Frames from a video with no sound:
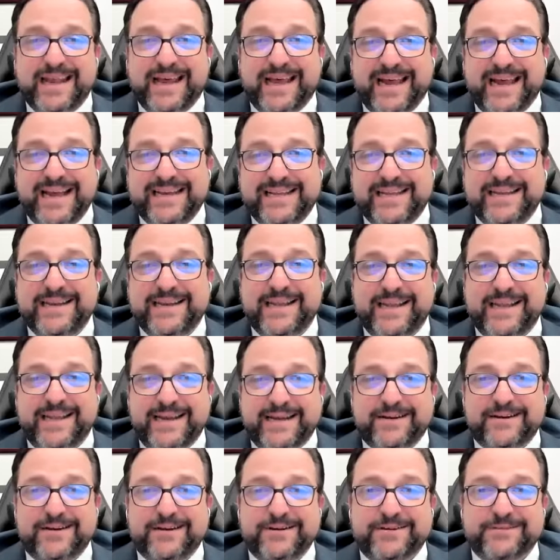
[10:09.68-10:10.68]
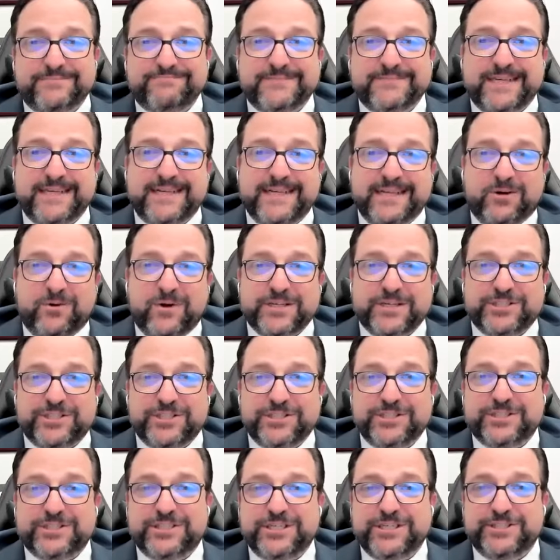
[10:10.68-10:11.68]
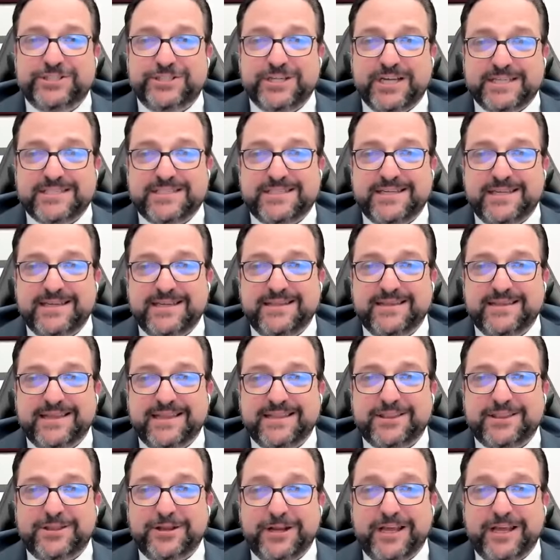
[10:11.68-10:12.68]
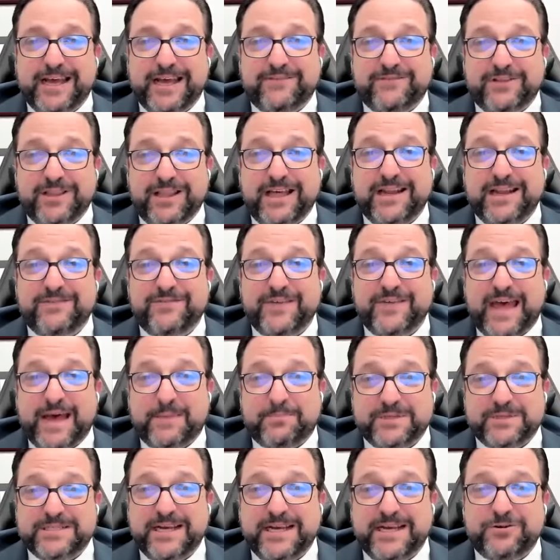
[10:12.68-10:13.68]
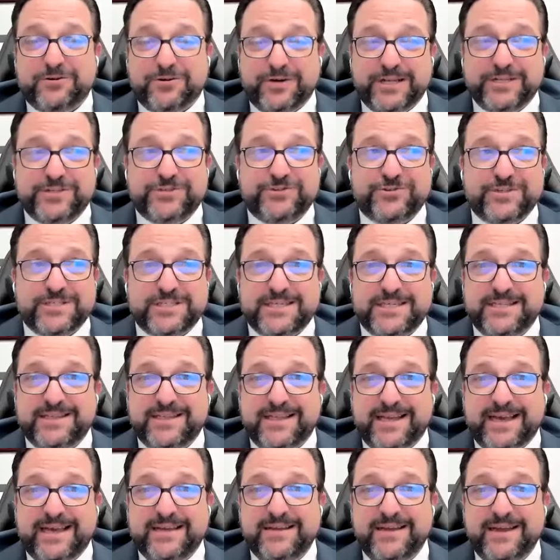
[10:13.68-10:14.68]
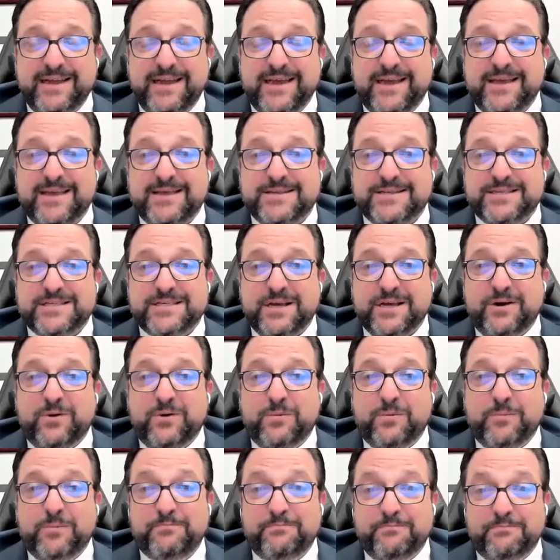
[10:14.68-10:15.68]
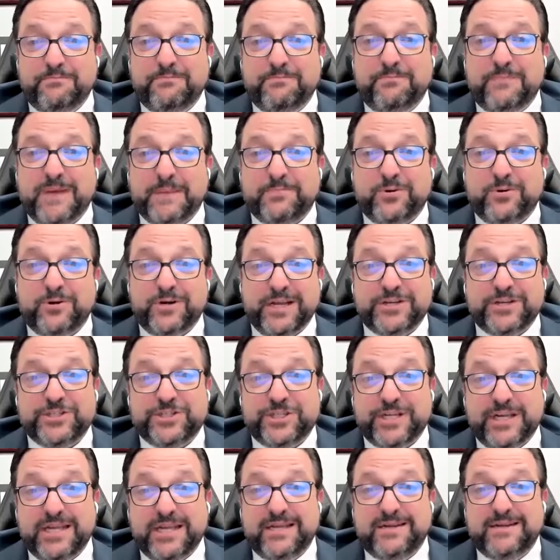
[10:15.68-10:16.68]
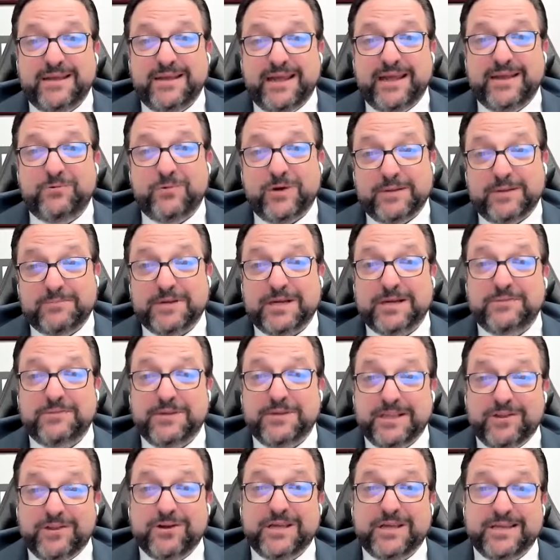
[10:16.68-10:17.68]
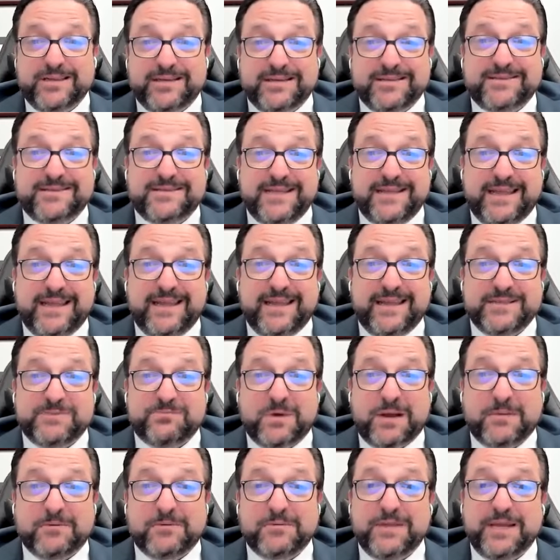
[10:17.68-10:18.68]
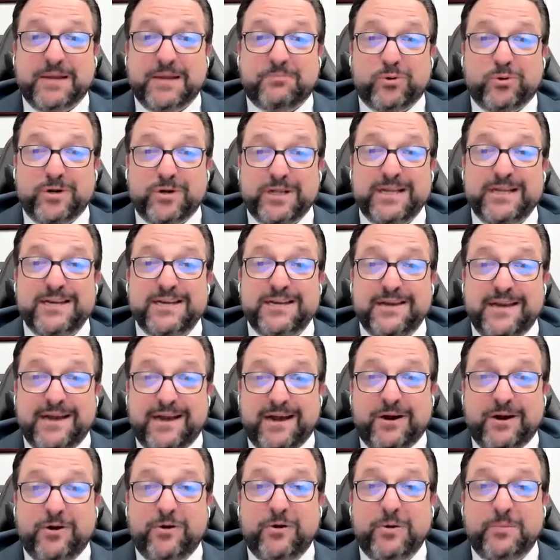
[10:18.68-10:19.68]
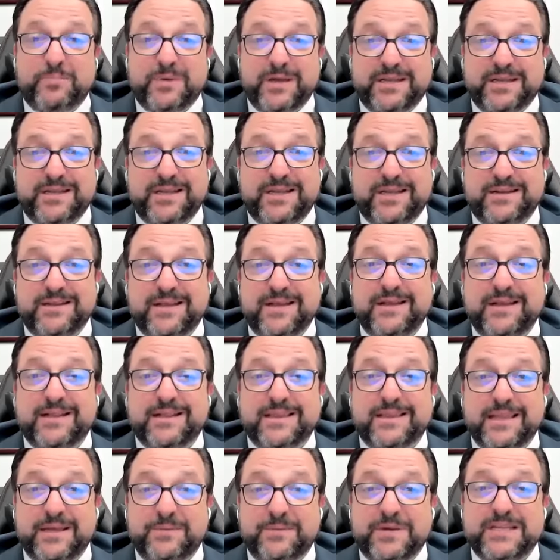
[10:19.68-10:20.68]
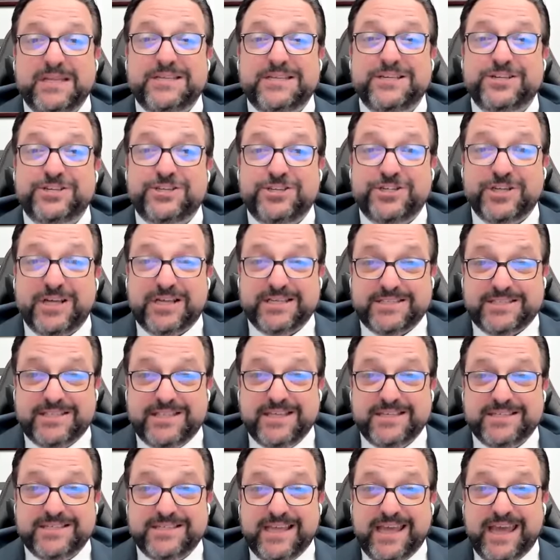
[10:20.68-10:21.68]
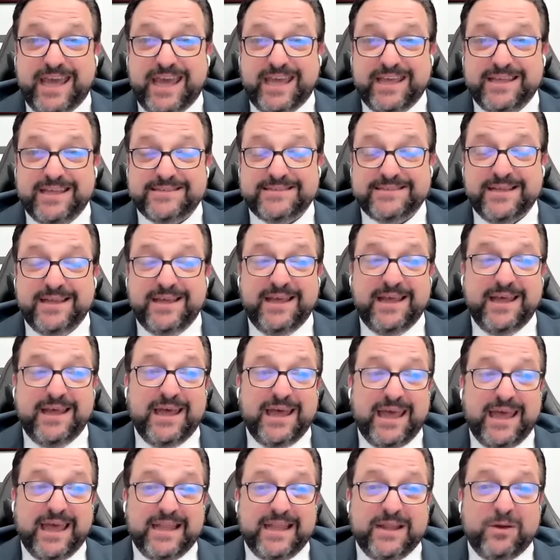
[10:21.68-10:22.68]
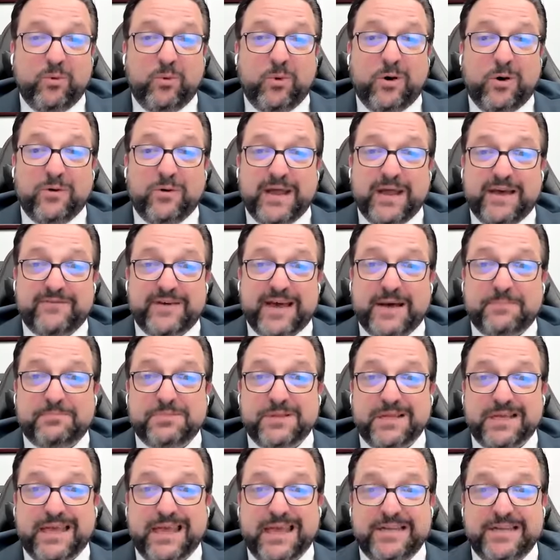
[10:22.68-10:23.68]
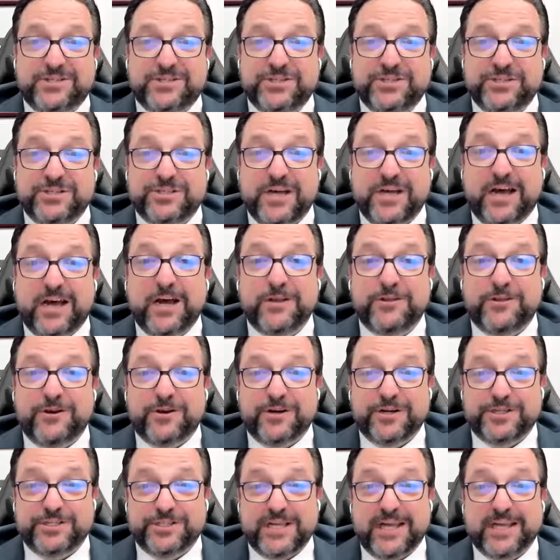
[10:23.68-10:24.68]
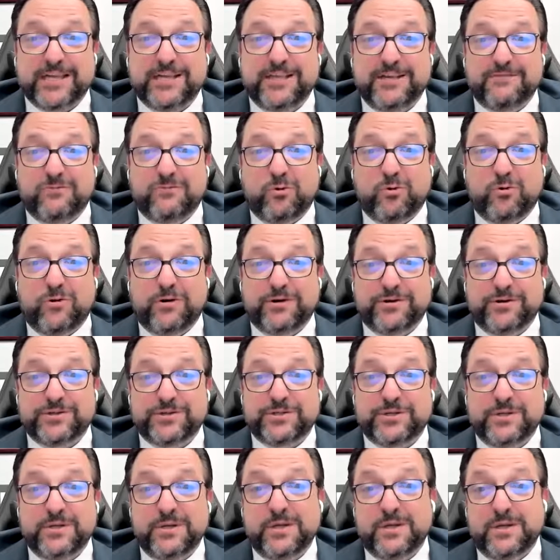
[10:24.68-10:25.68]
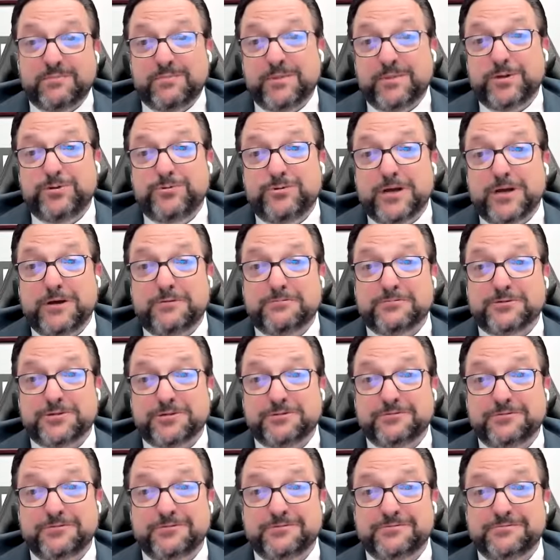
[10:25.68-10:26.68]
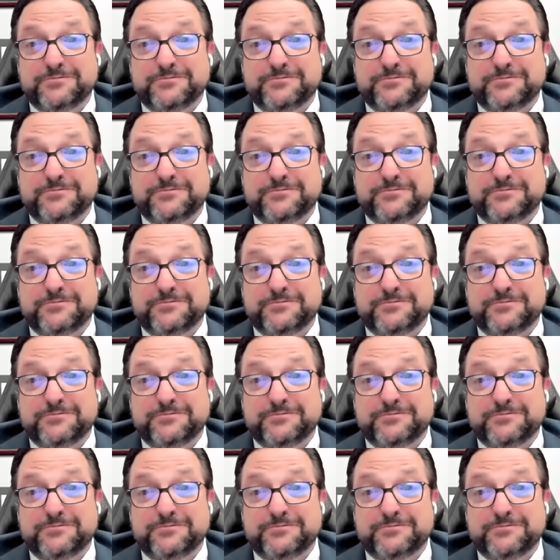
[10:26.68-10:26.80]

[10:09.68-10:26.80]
And I didn't hear any questions suggesting that they have a lot of appetite or interest in that. So my prediction and what I'm going to be looking to see is probably a pretty narrow opinion limited to just this case, and it won't have application to other executive orders. But who knows?